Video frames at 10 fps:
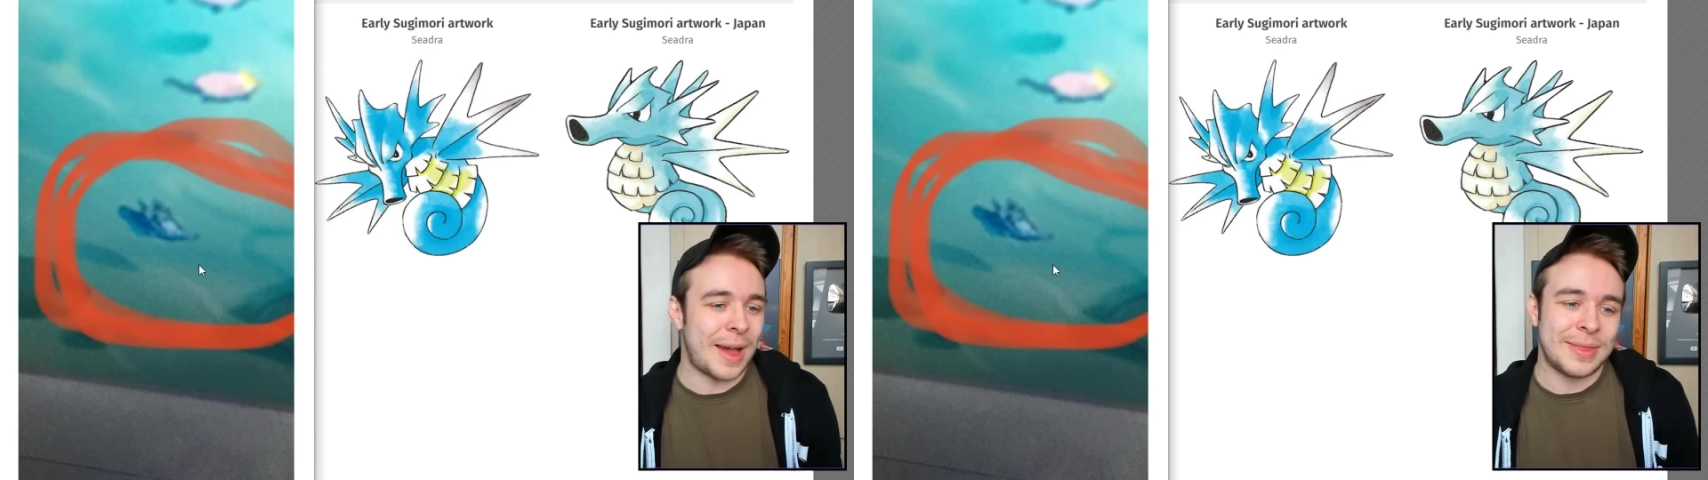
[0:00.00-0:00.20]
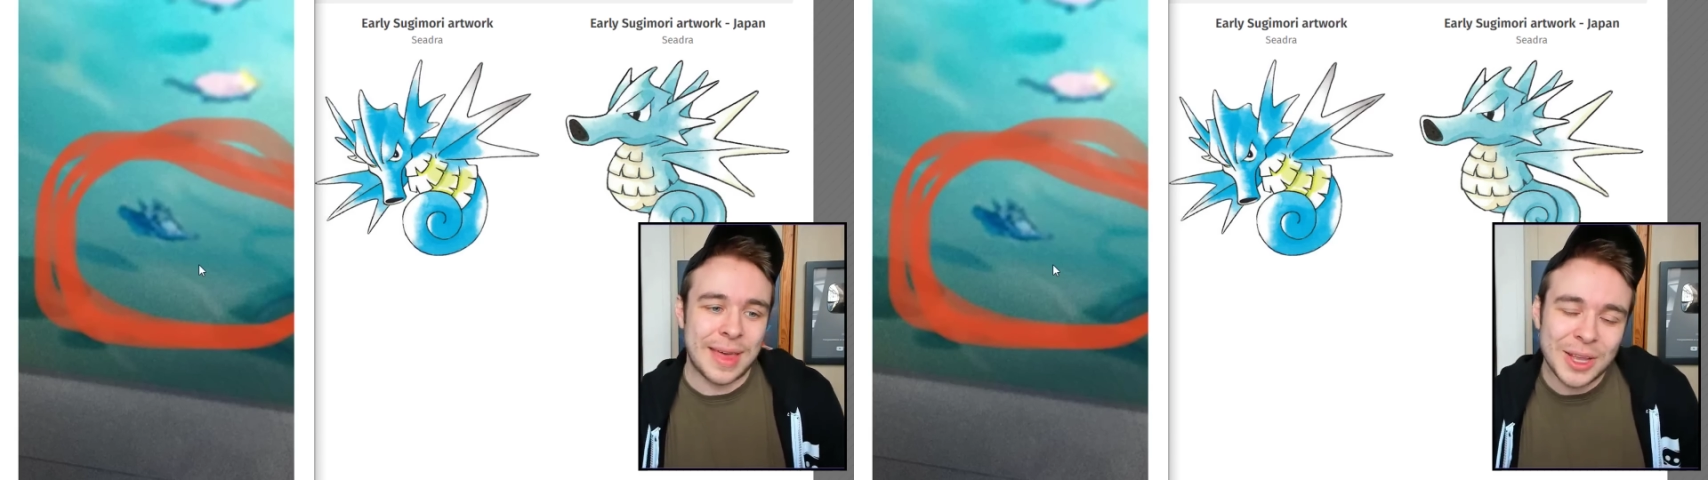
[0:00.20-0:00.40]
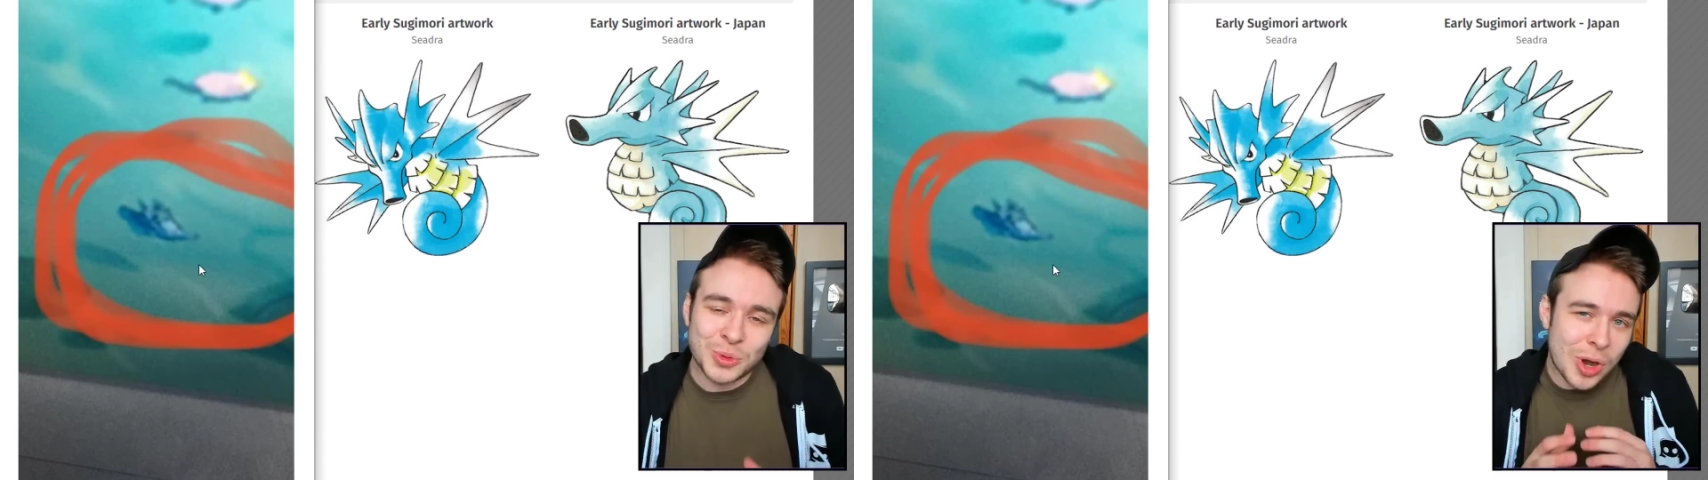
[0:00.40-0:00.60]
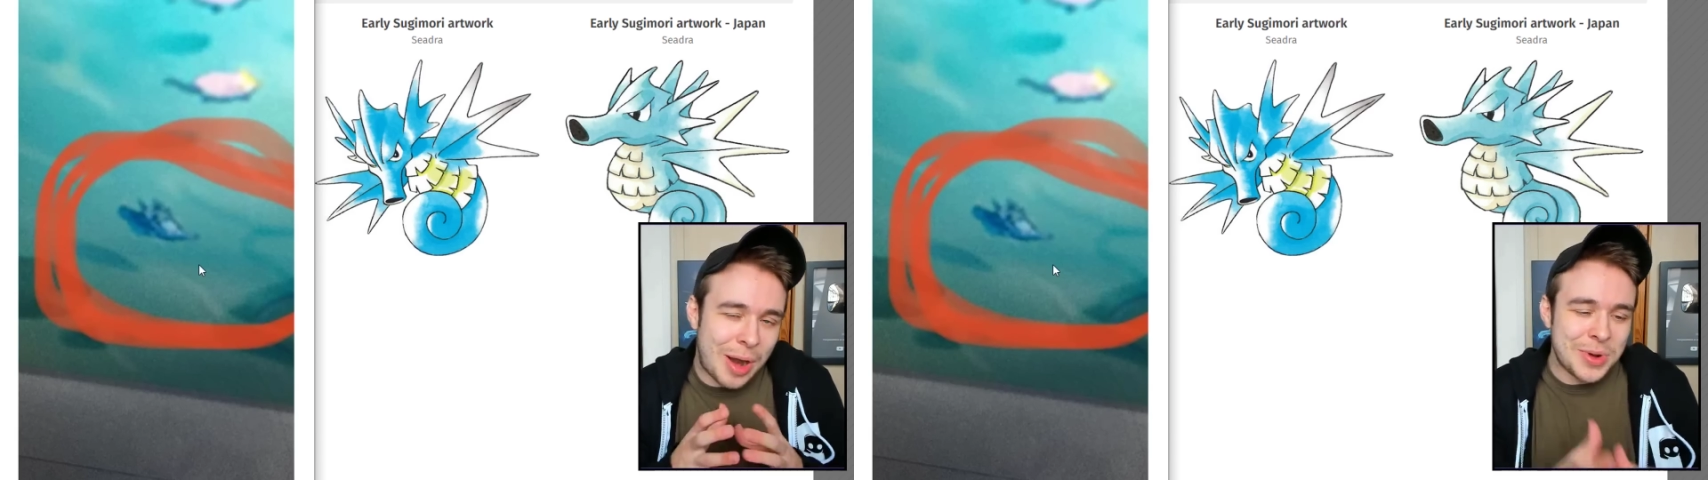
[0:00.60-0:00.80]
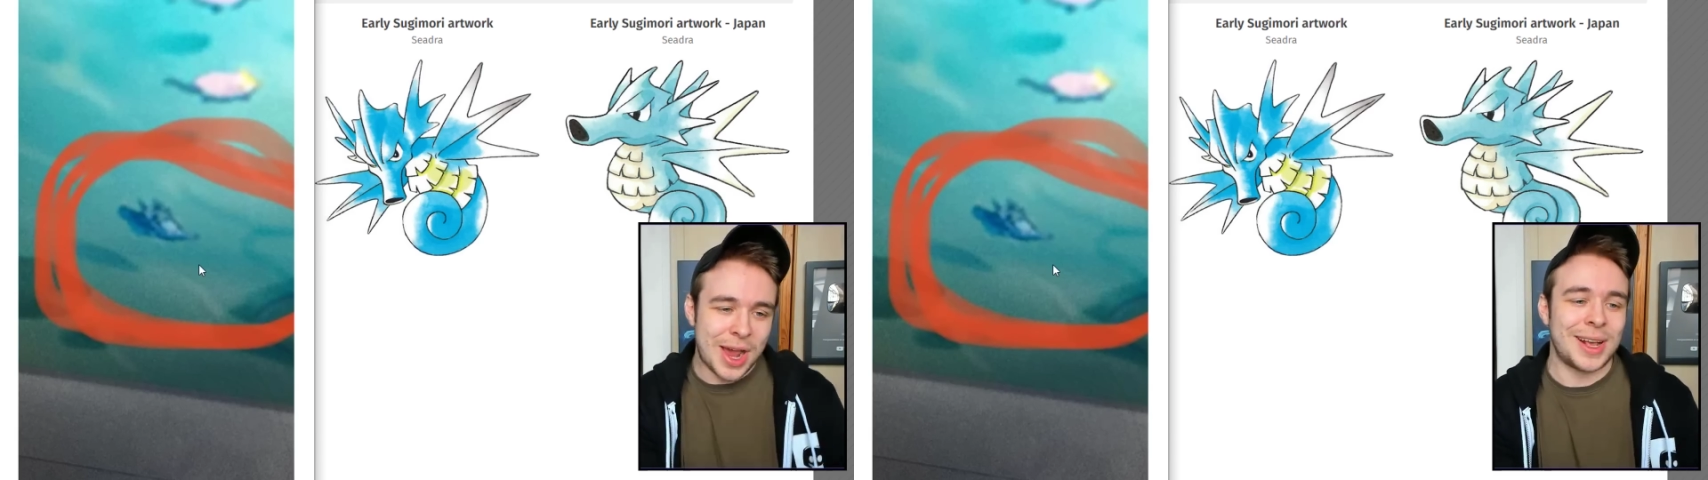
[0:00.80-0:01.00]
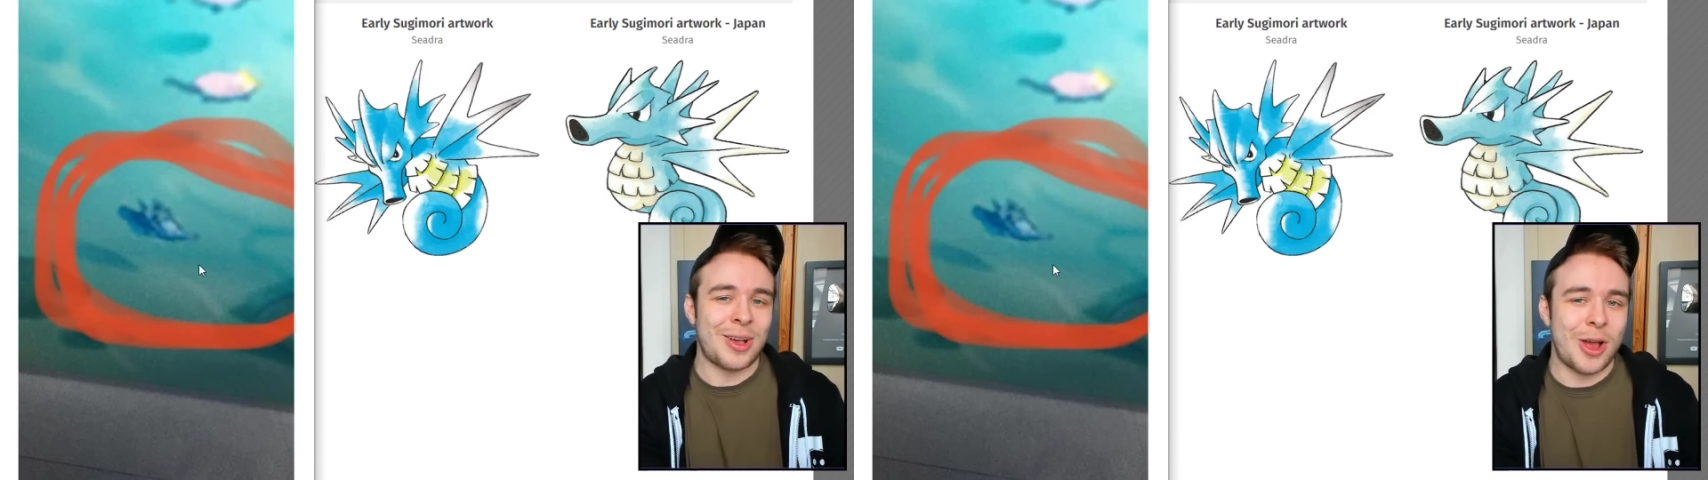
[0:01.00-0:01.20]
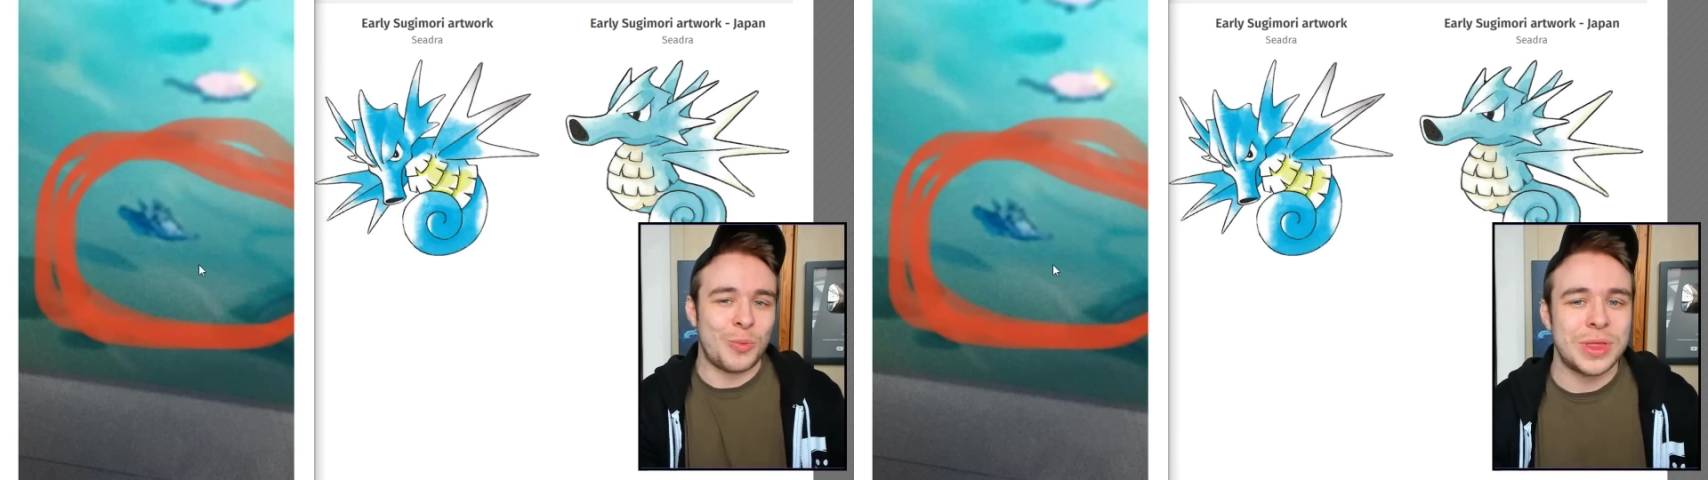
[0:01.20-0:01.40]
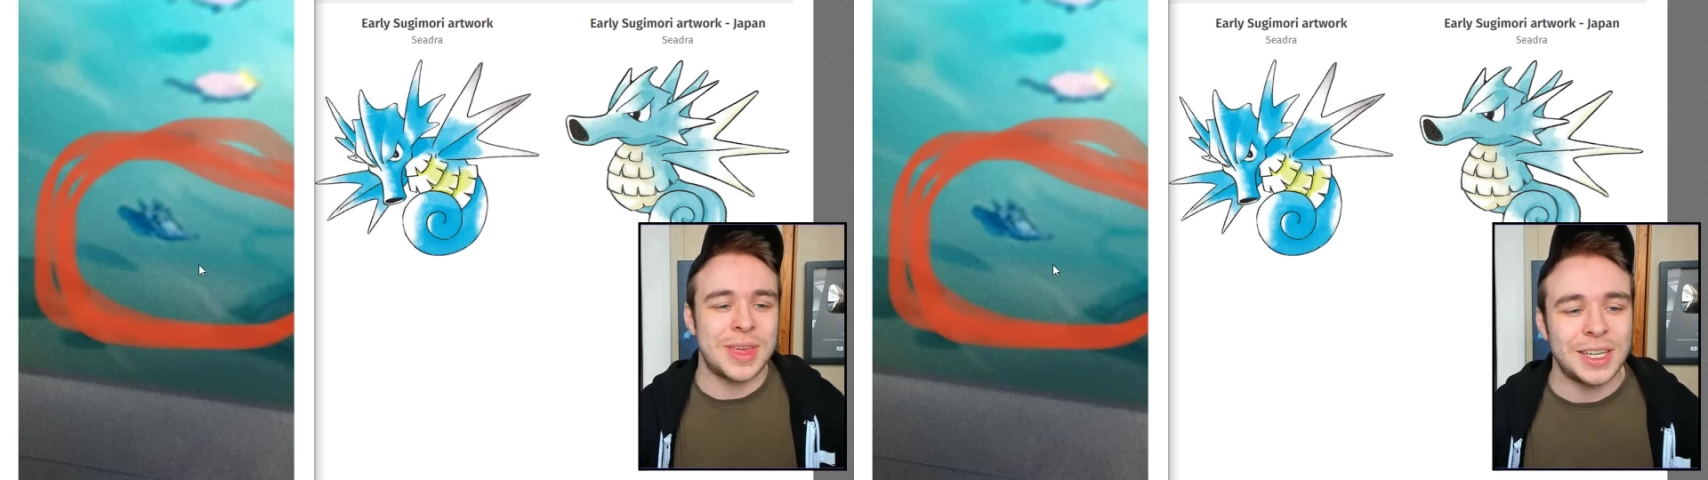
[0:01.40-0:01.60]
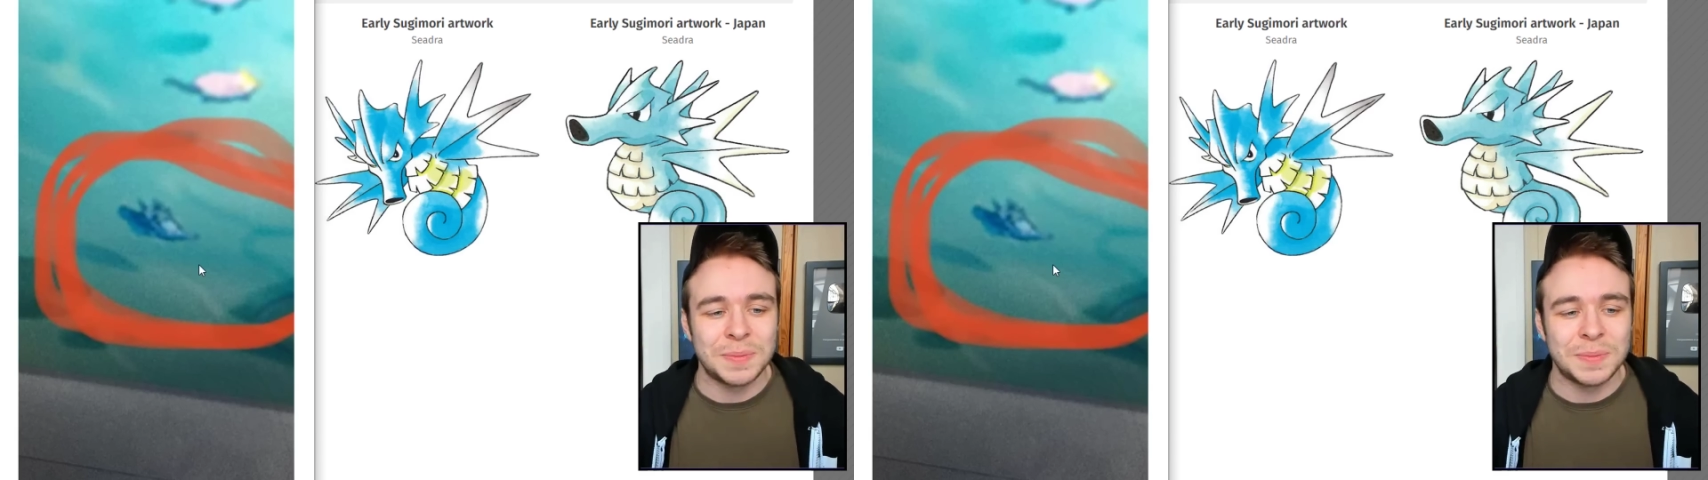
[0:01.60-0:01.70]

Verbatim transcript: that's where I'm kind of going with this,